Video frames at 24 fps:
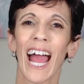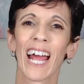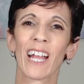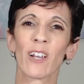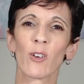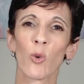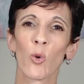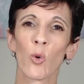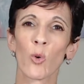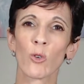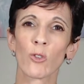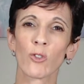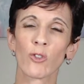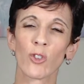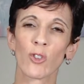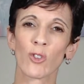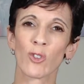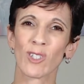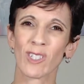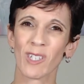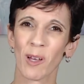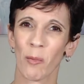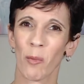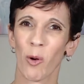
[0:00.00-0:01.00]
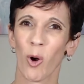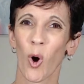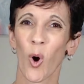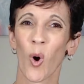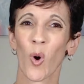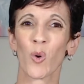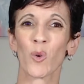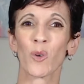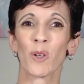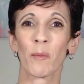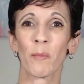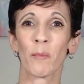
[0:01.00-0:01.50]
And also some
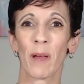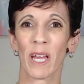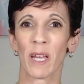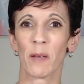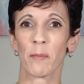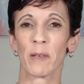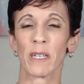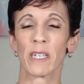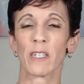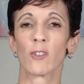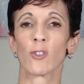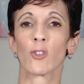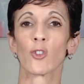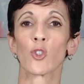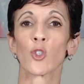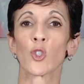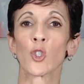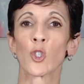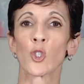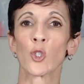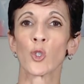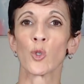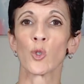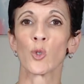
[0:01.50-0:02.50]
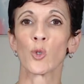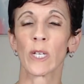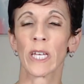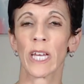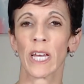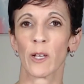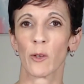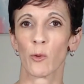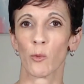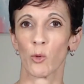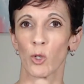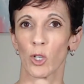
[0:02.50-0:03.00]
older babies do
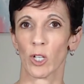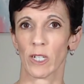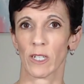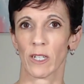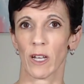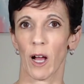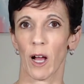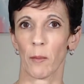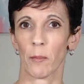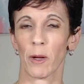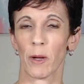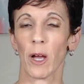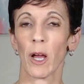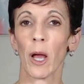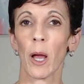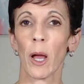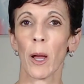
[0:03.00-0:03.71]
get worked up